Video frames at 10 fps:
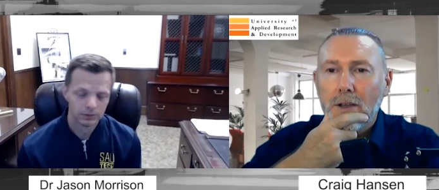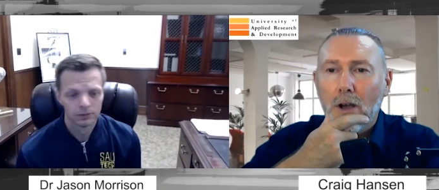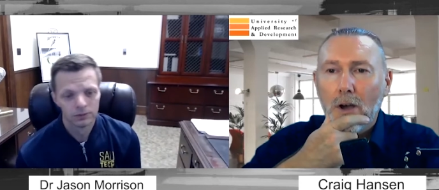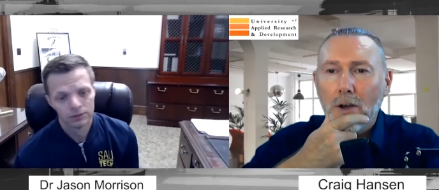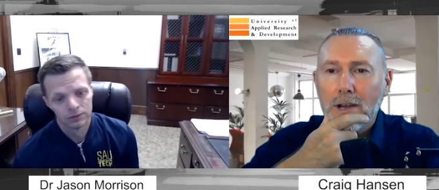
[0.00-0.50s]

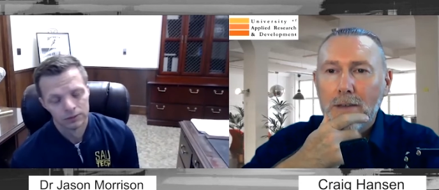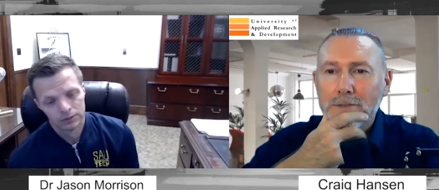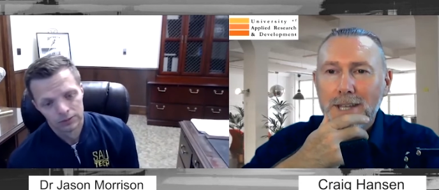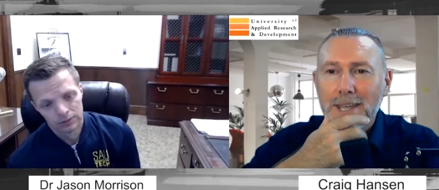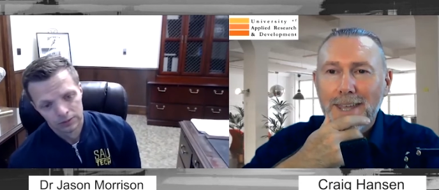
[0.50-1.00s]
Speaker 1: I'd love to
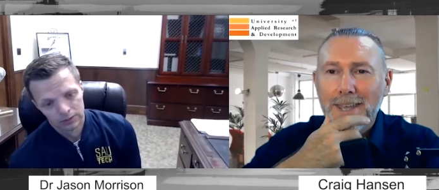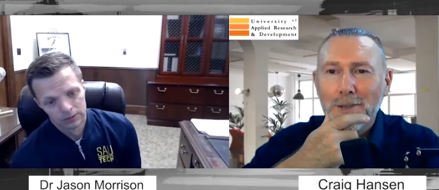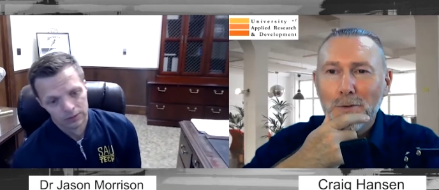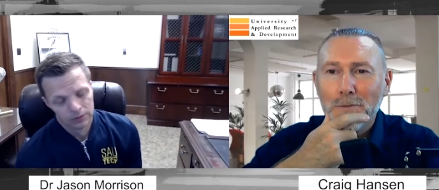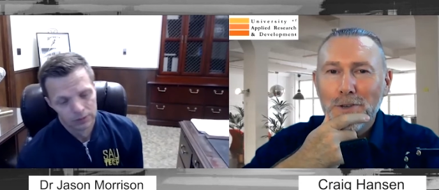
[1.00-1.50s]
hear
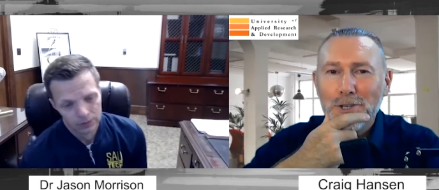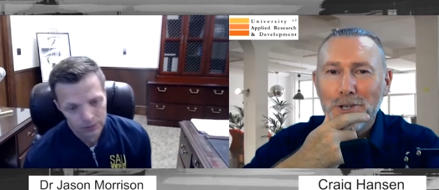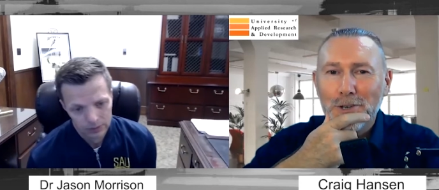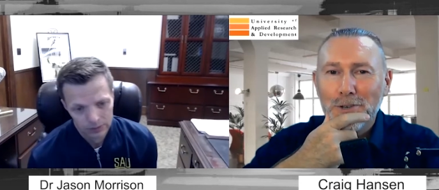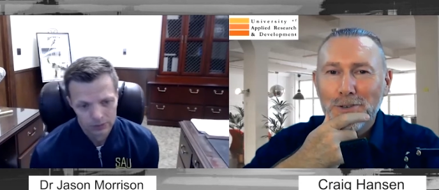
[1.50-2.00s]
your
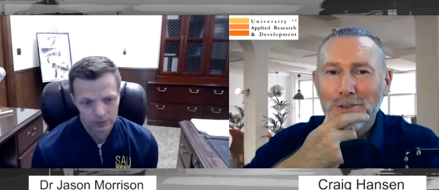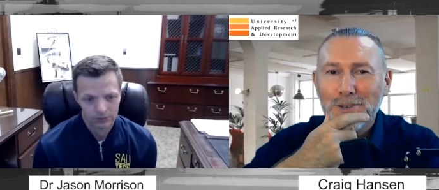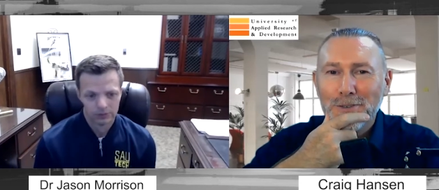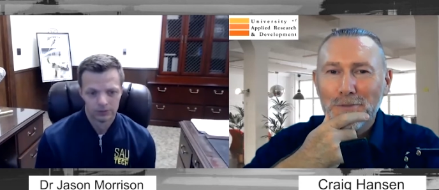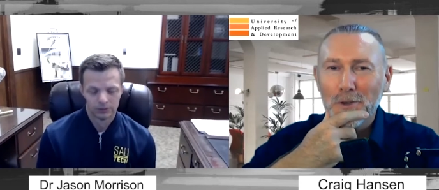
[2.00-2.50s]
vision
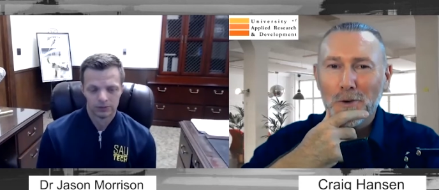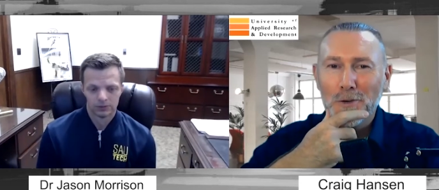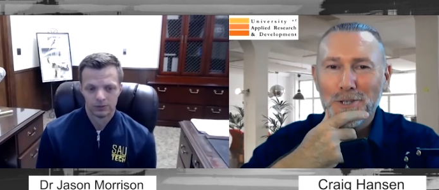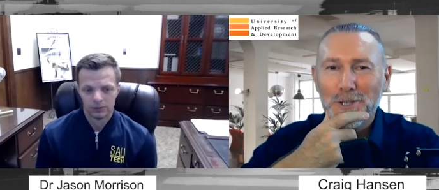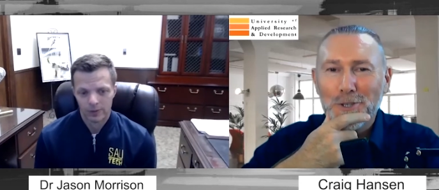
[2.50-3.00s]
for your
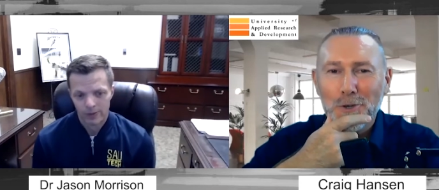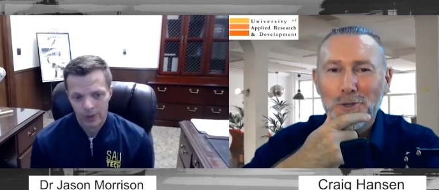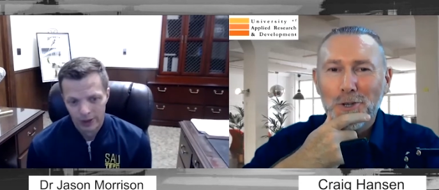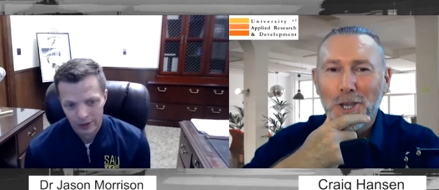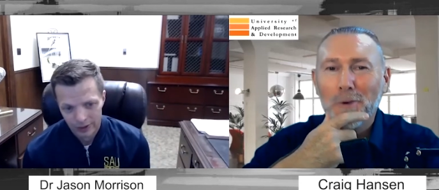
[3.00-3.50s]

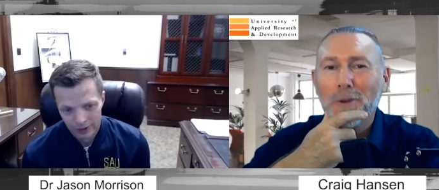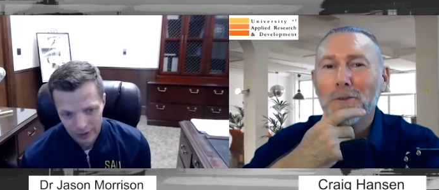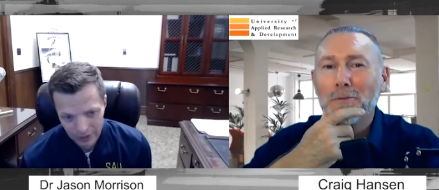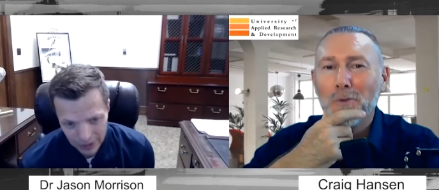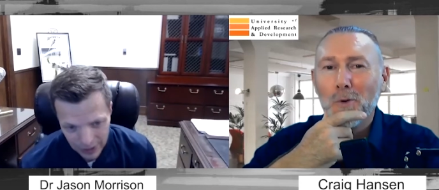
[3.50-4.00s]
institution going
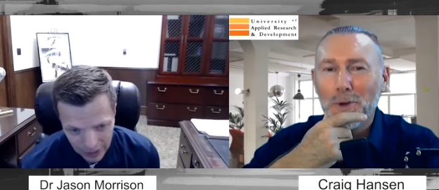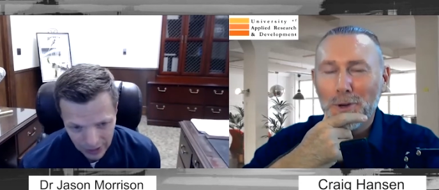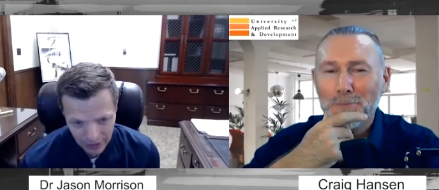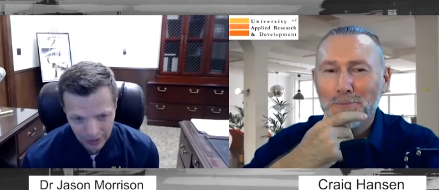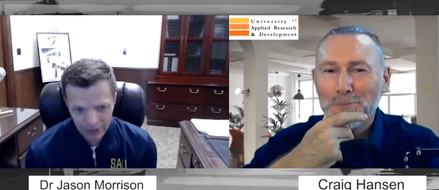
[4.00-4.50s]

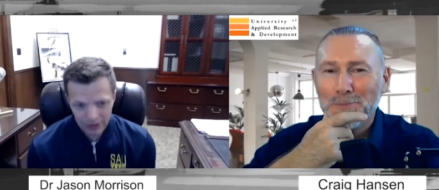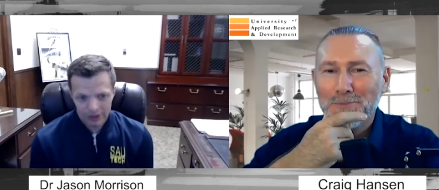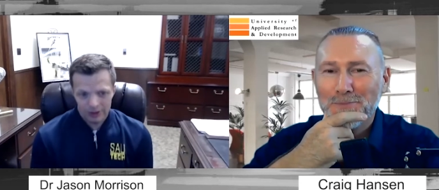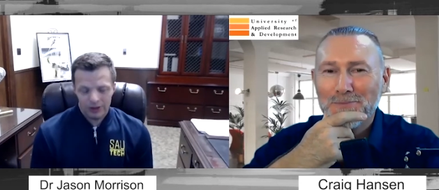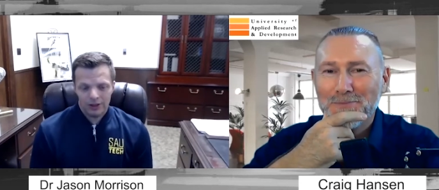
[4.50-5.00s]
forward.
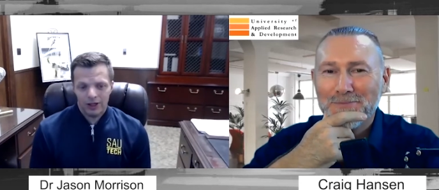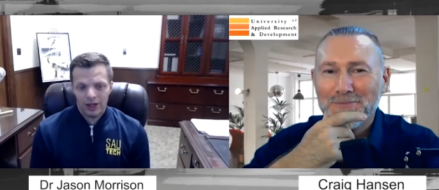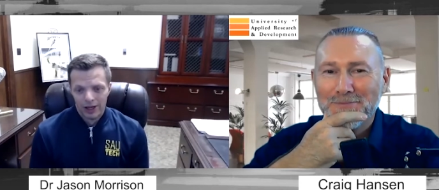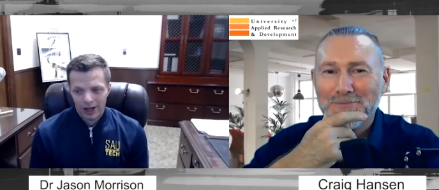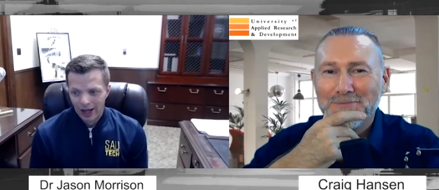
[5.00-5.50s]

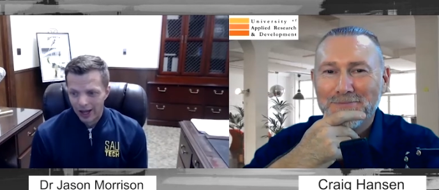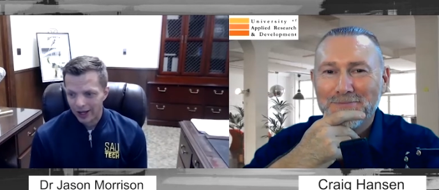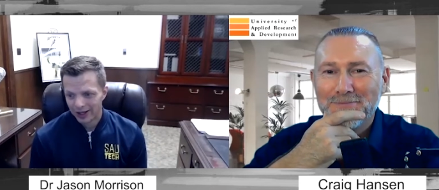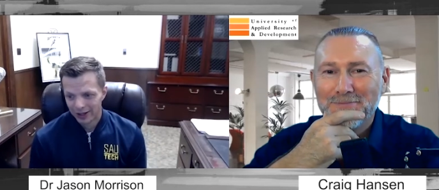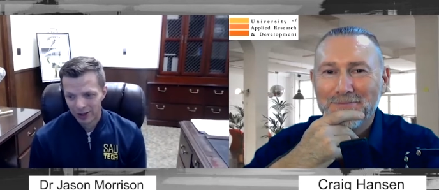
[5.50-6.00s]
Speaker 2: Uh,
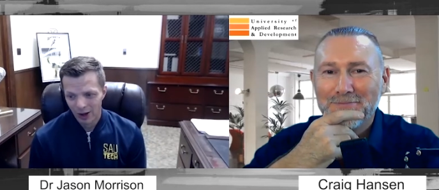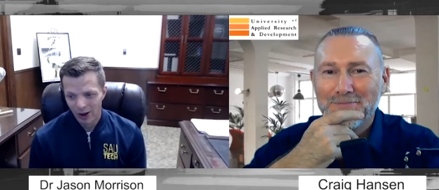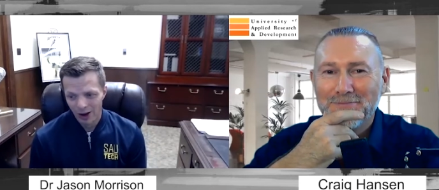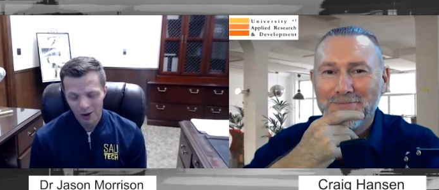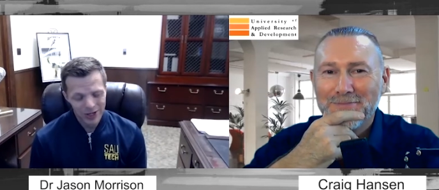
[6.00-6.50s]

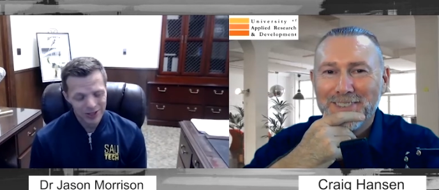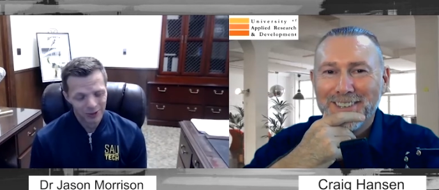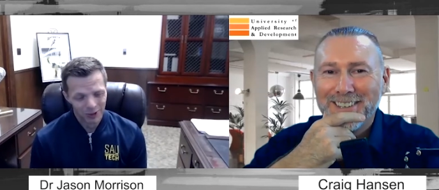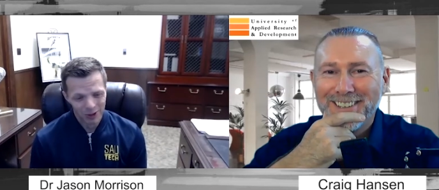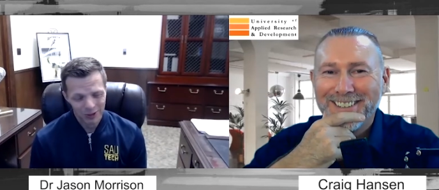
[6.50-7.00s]
always
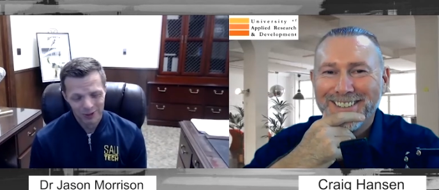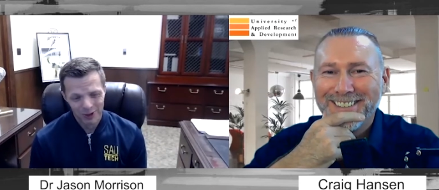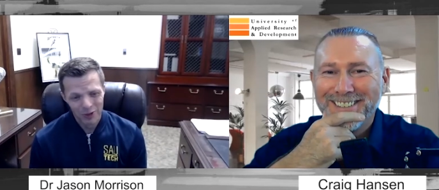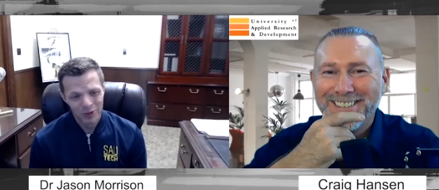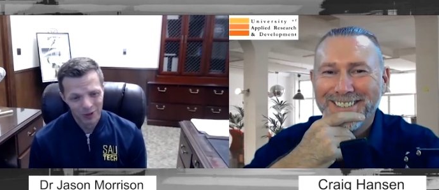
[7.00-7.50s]
growth,
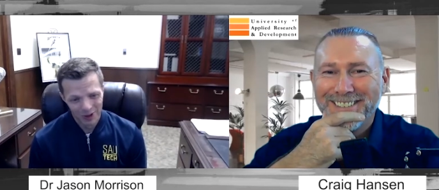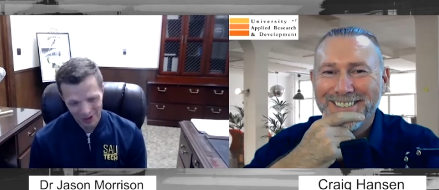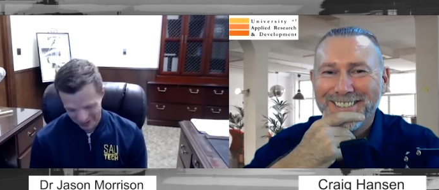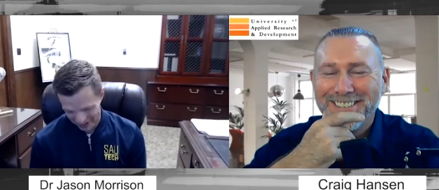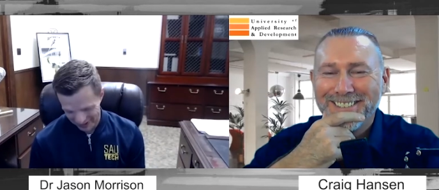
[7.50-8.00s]
growth,
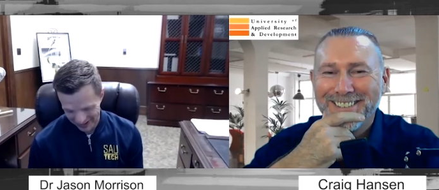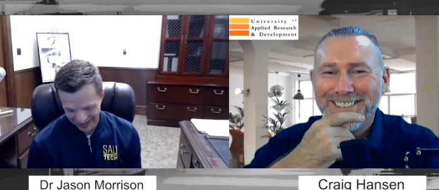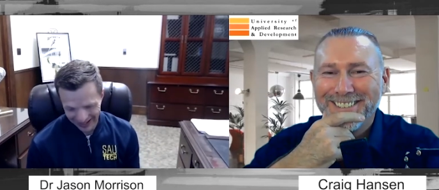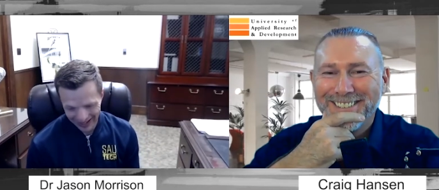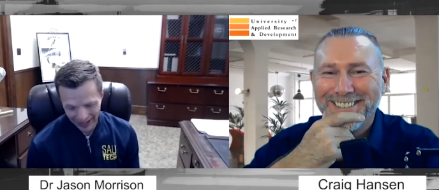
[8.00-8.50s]
growth.
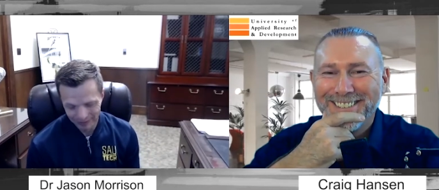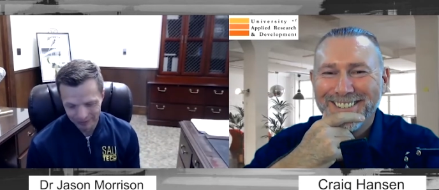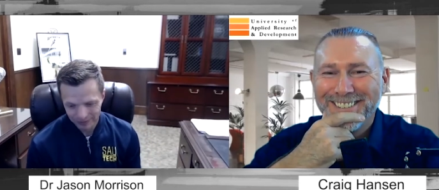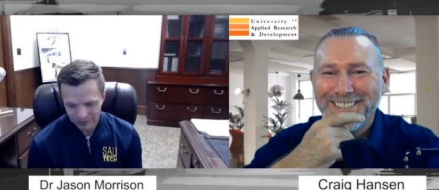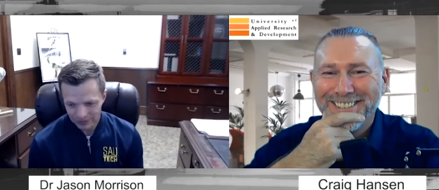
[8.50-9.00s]
Um,
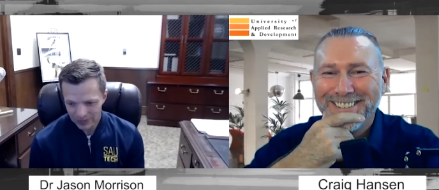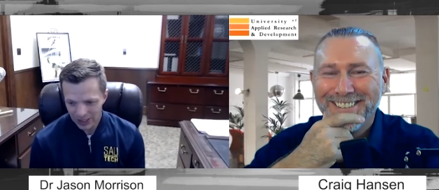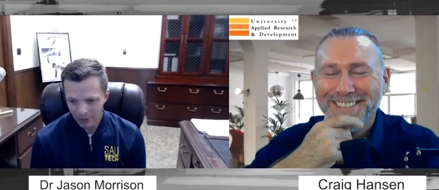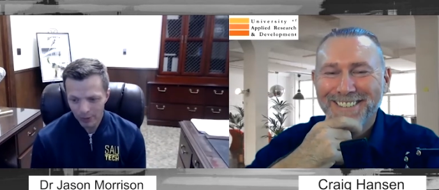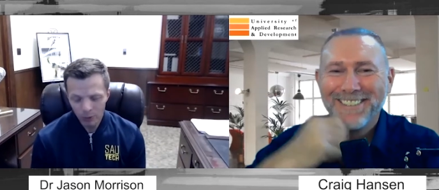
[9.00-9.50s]

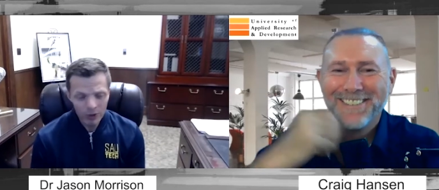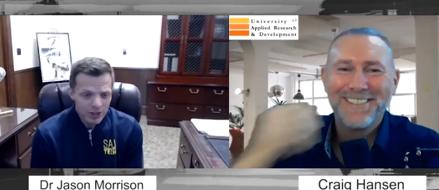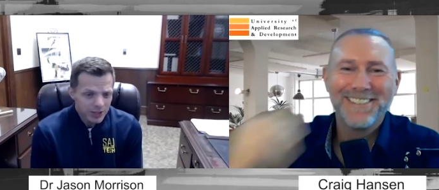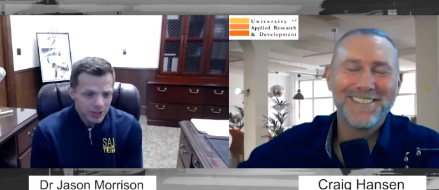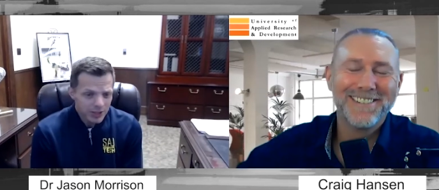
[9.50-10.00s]
but we're a
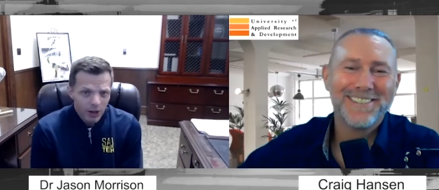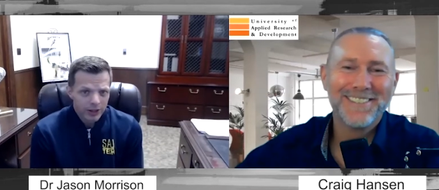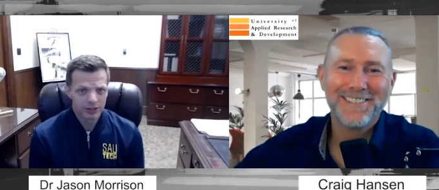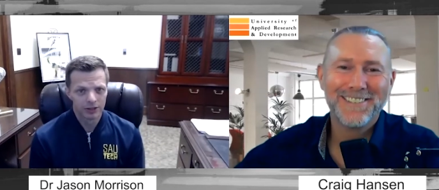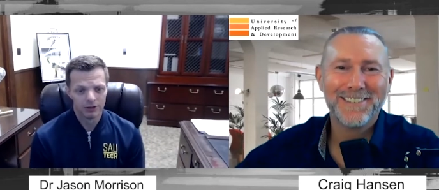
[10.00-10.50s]
small
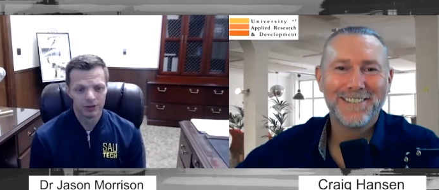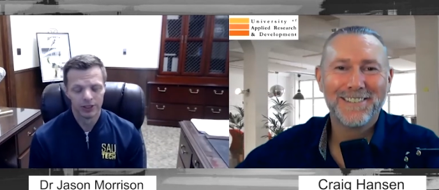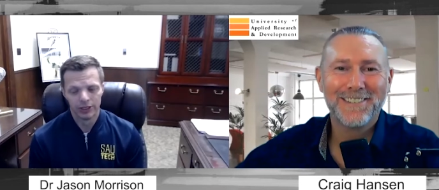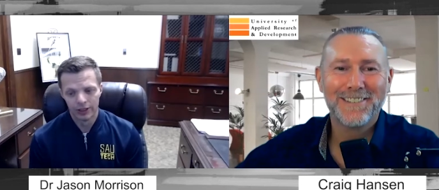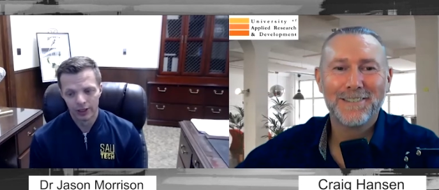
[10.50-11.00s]
institution, you
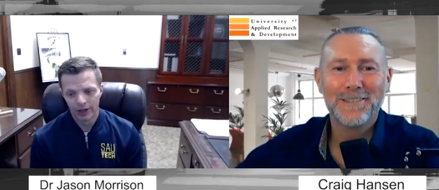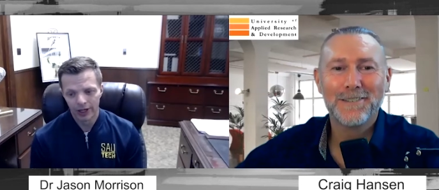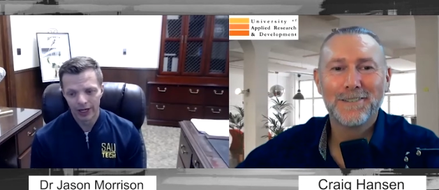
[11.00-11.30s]
know, and I